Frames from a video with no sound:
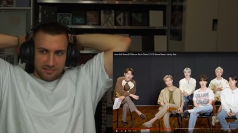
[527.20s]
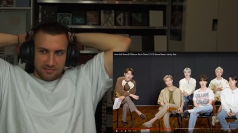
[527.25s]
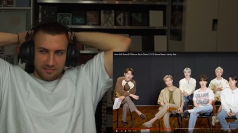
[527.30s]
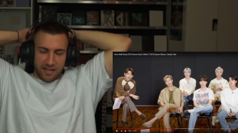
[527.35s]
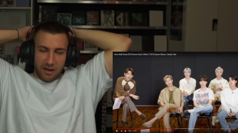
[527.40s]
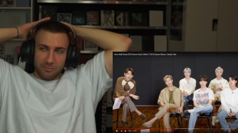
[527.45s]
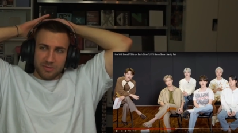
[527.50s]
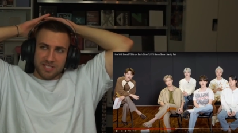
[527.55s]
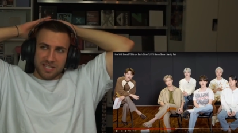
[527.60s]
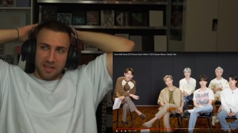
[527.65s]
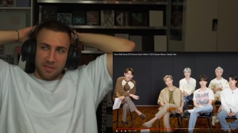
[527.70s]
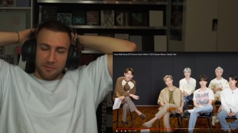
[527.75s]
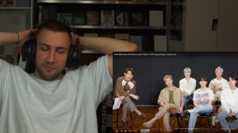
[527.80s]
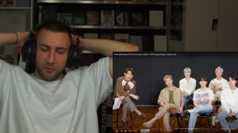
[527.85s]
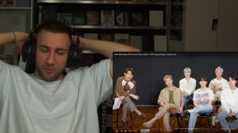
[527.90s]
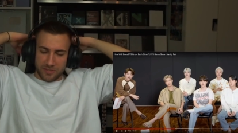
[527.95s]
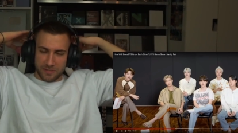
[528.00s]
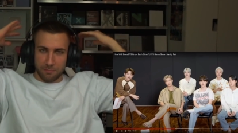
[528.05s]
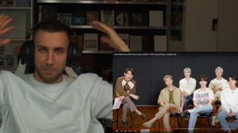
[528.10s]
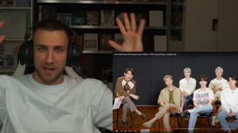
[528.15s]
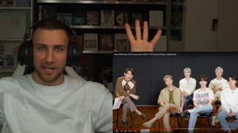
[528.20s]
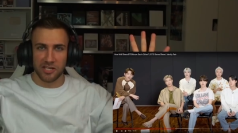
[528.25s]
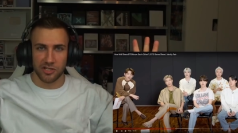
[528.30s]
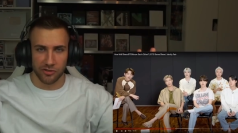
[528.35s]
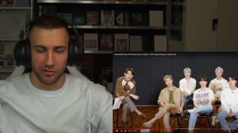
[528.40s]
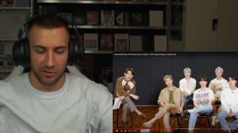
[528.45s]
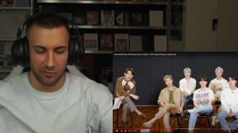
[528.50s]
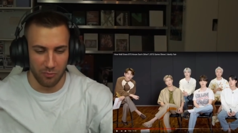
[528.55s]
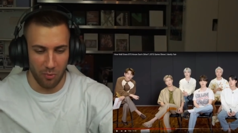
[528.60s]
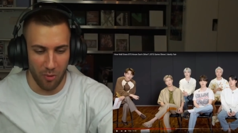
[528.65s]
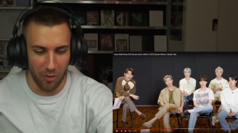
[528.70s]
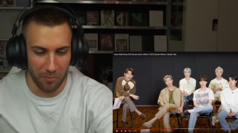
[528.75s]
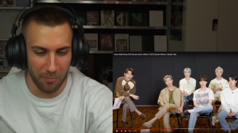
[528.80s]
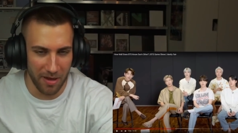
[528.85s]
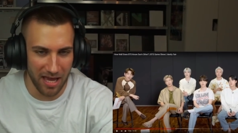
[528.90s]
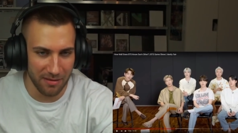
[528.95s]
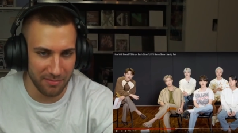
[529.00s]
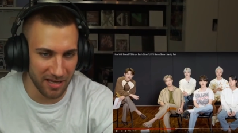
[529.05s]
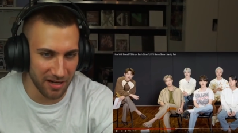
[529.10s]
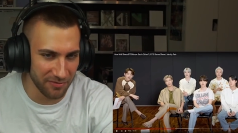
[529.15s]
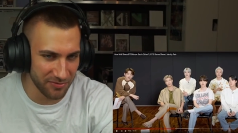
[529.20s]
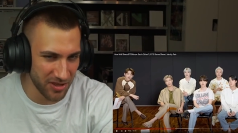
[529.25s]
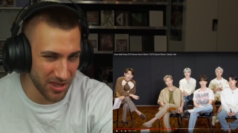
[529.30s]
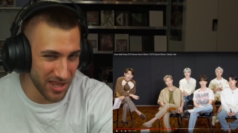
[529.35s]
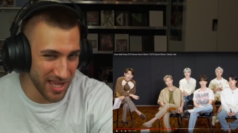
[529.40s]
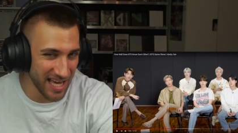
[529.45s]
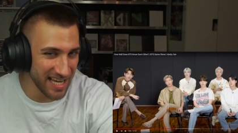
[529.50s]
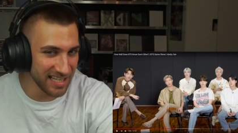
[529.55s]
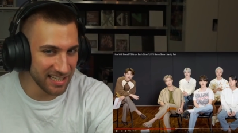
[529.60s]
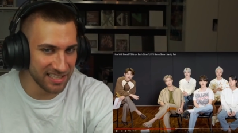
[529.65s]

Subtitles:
I would say the first major award maybe after that.